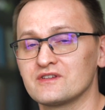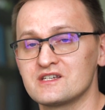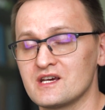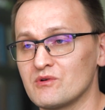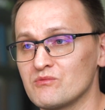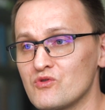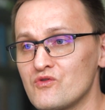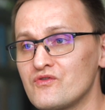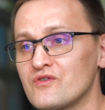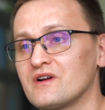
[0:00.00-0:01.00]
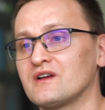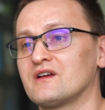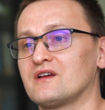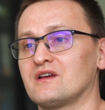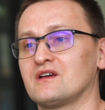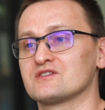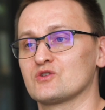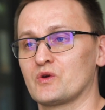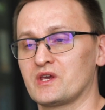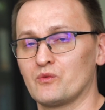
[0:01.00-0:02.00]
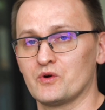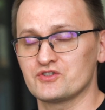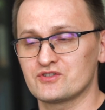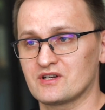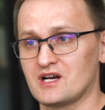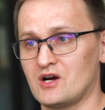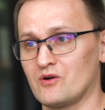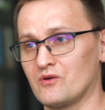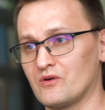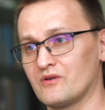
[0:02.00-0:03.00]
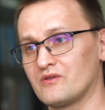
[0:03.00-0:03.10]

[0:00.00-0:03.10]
the demo booth, so he watched how